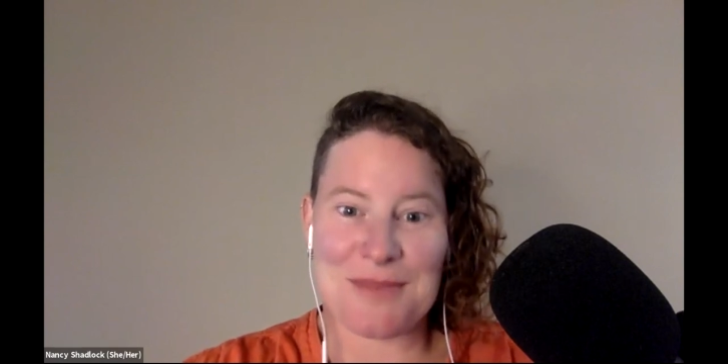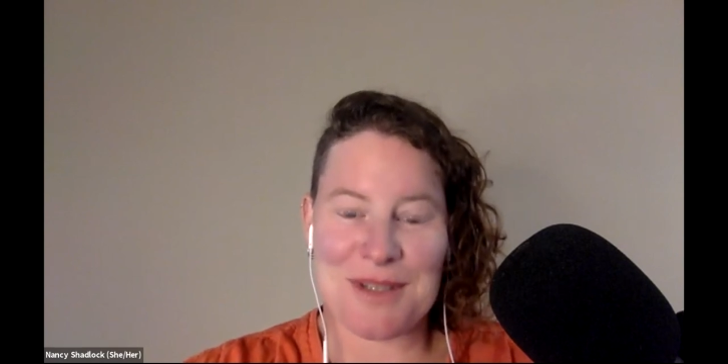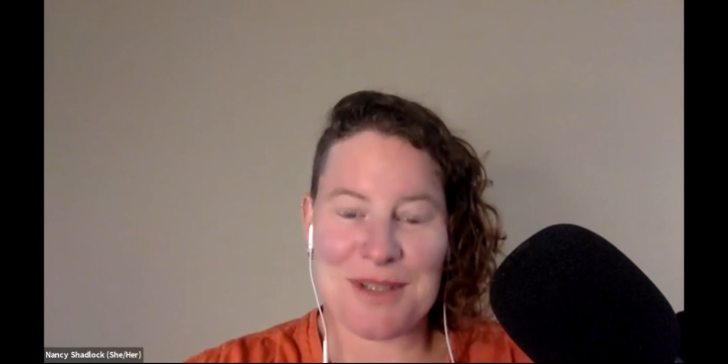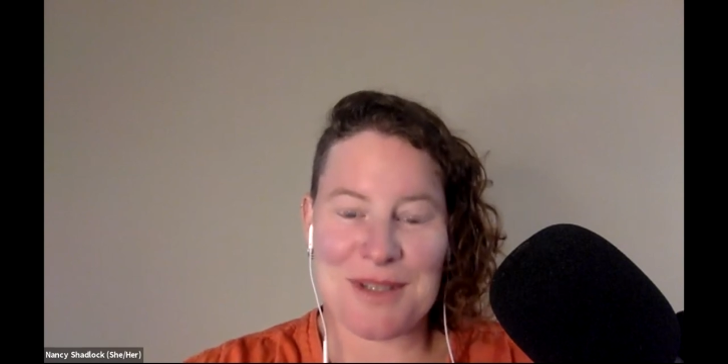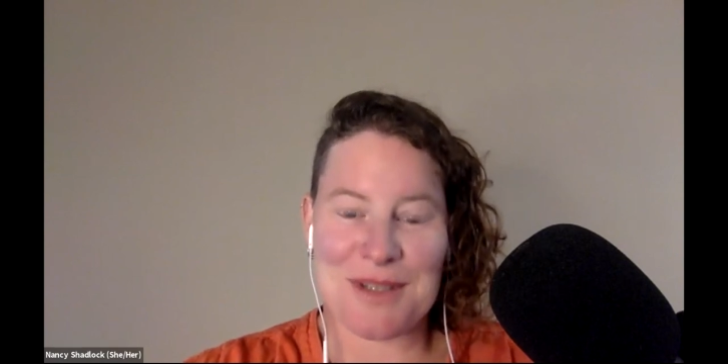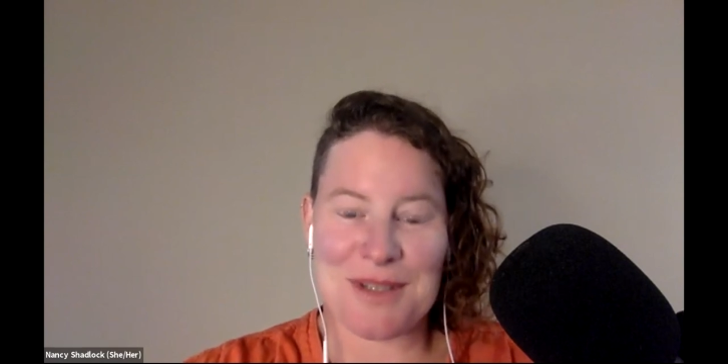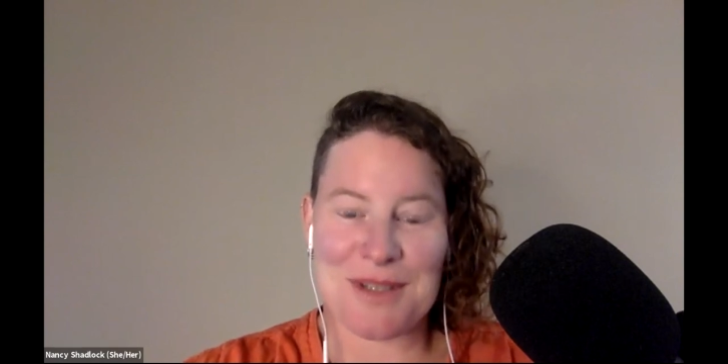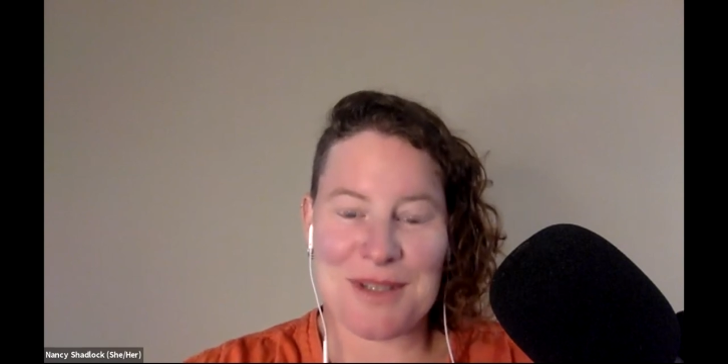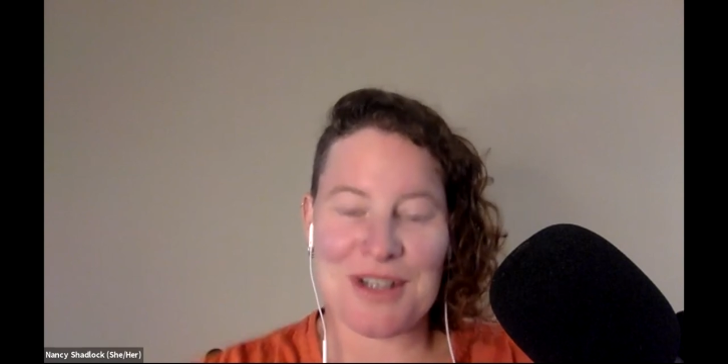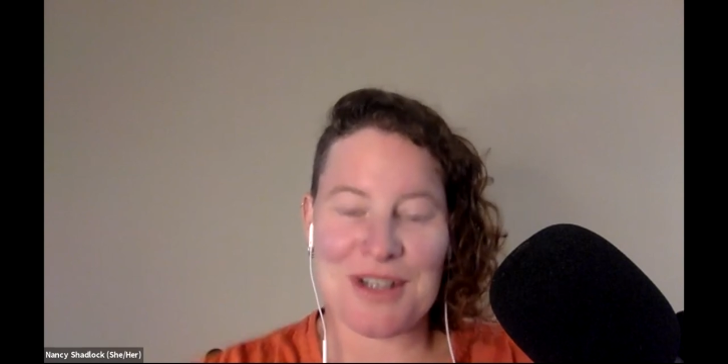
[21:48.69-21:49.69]
pure
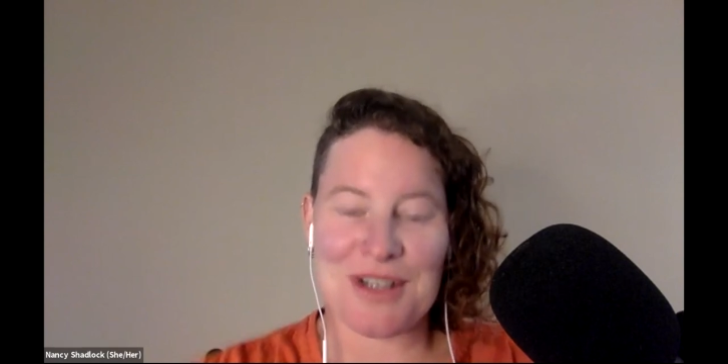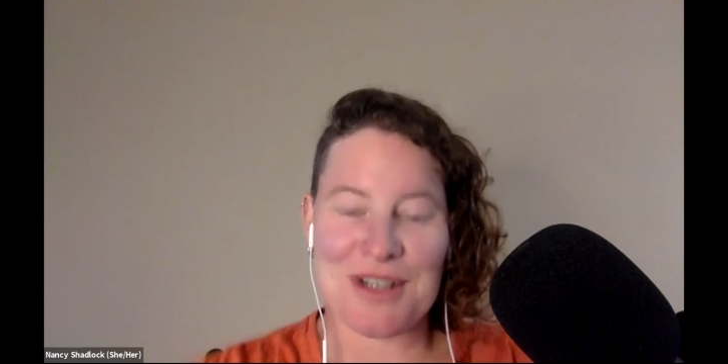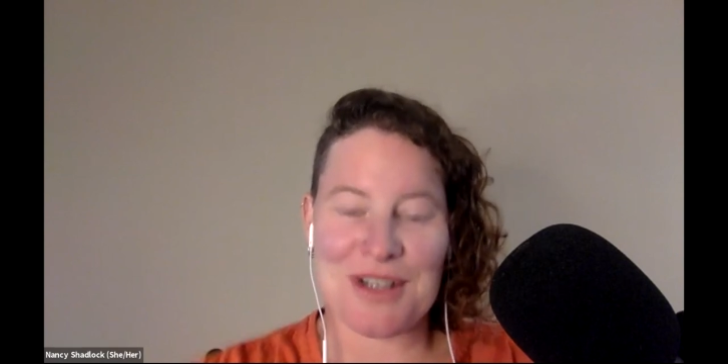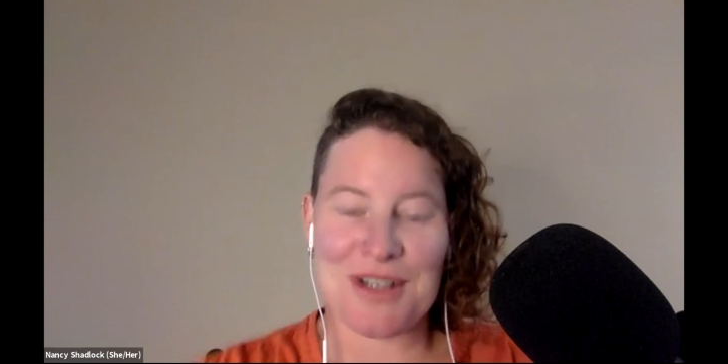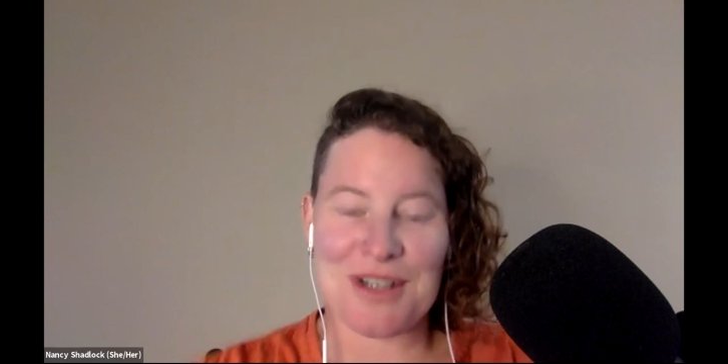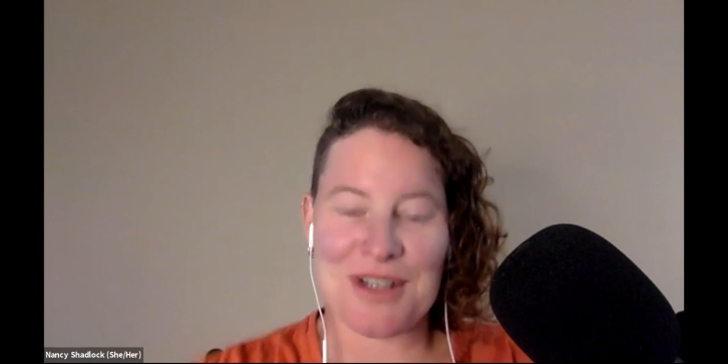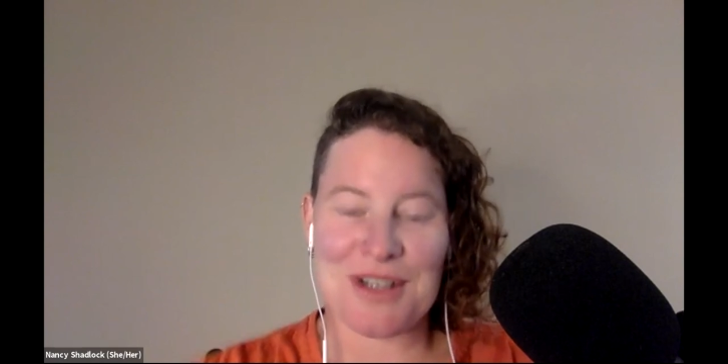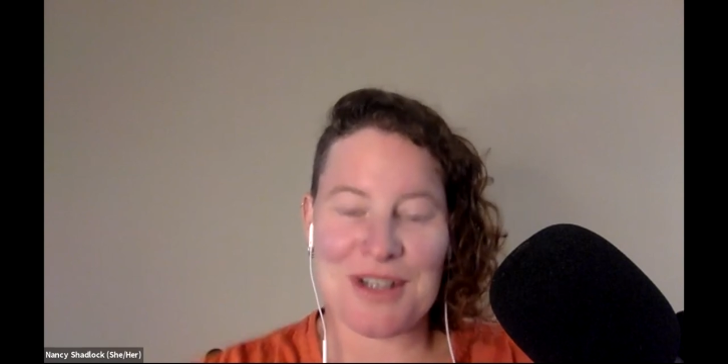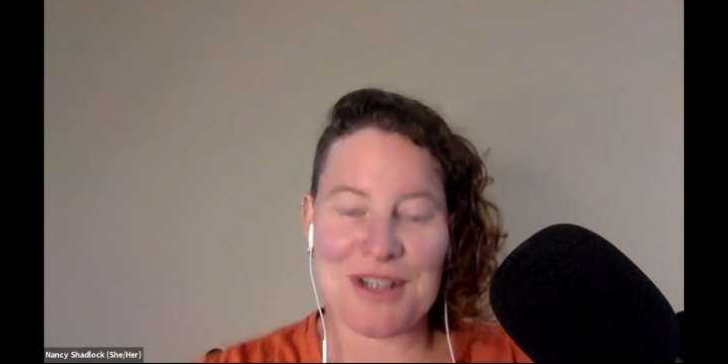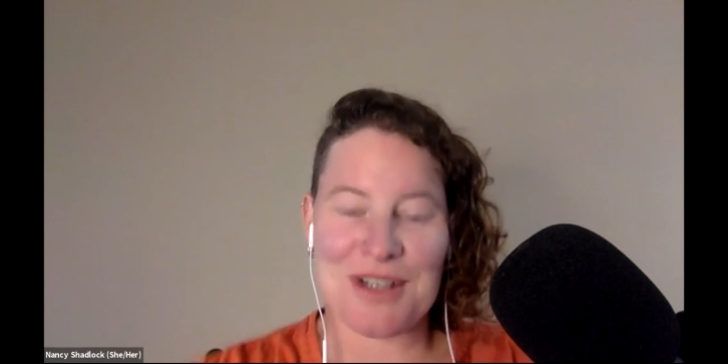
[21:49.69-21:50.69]

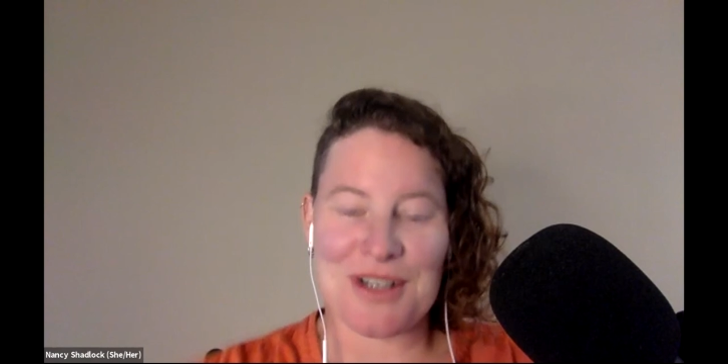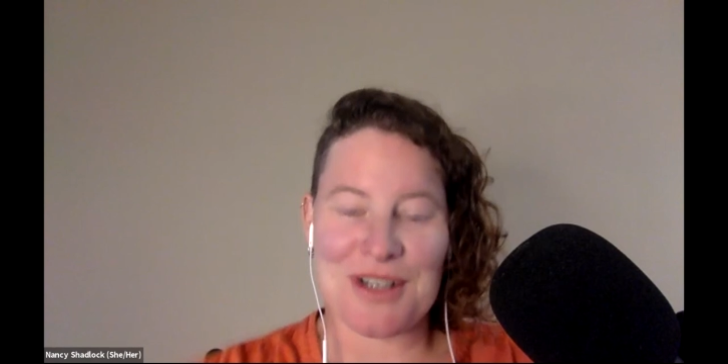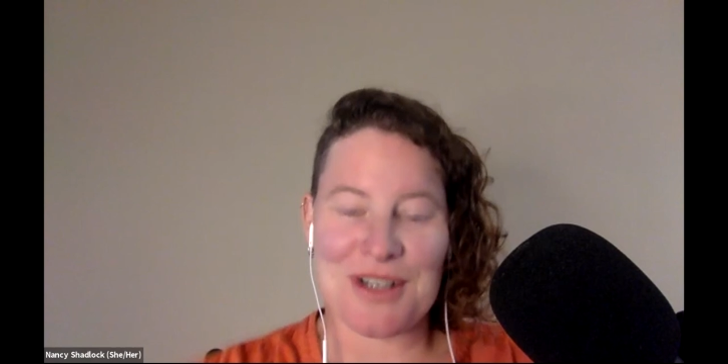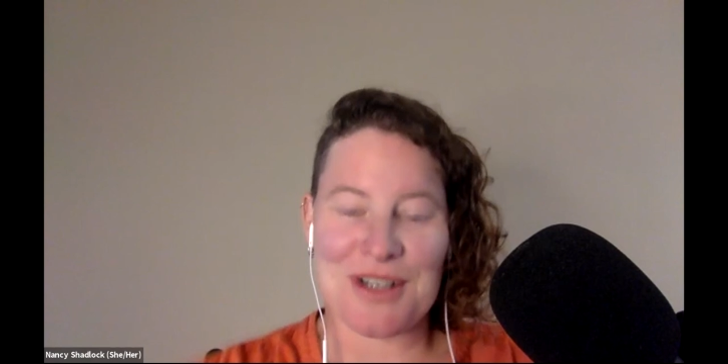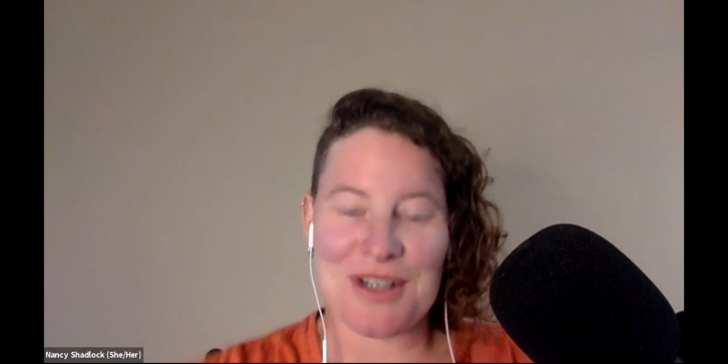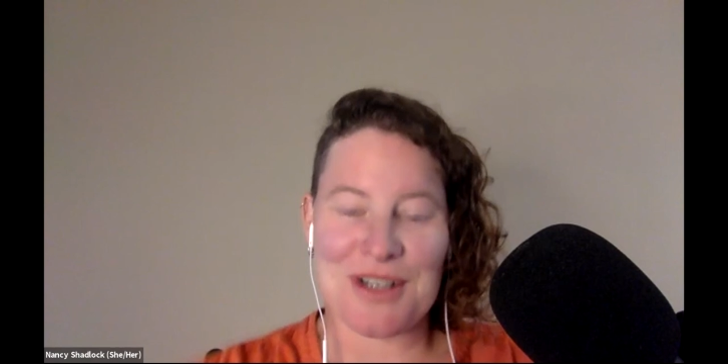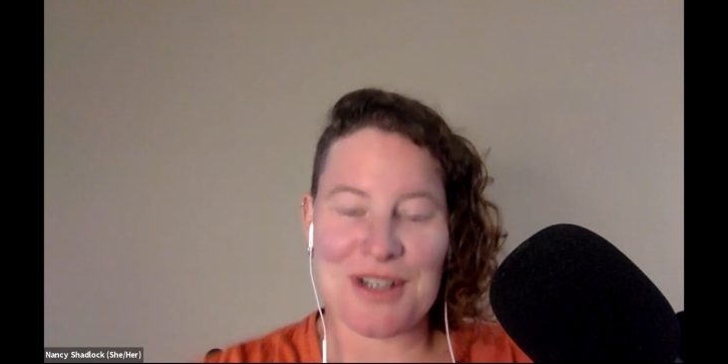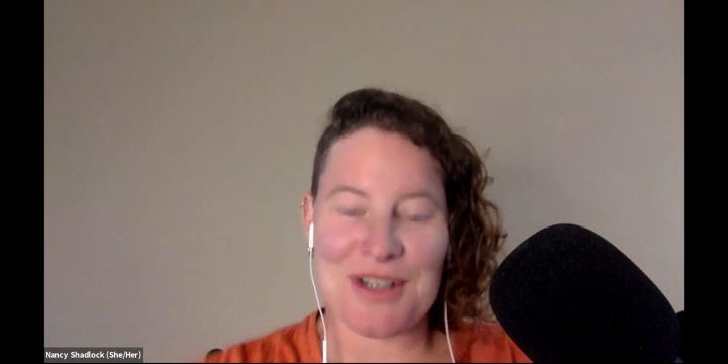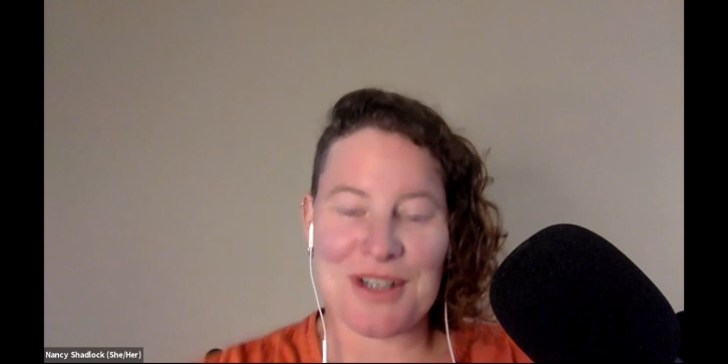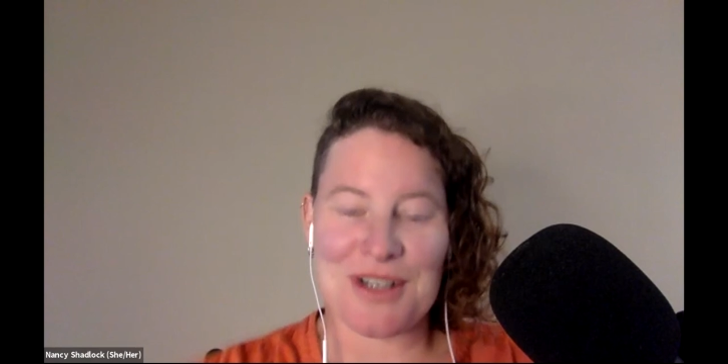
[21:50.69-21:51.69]
that you
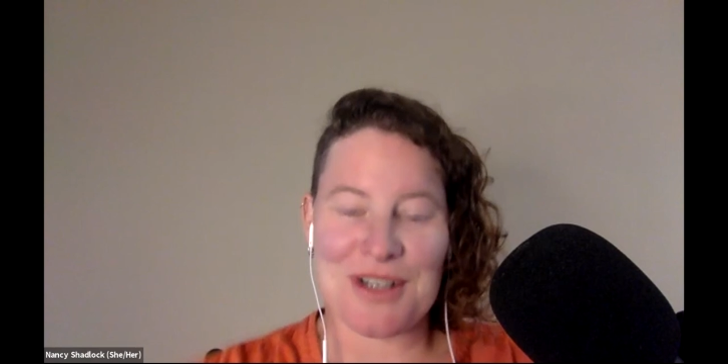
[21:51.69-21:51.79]
have.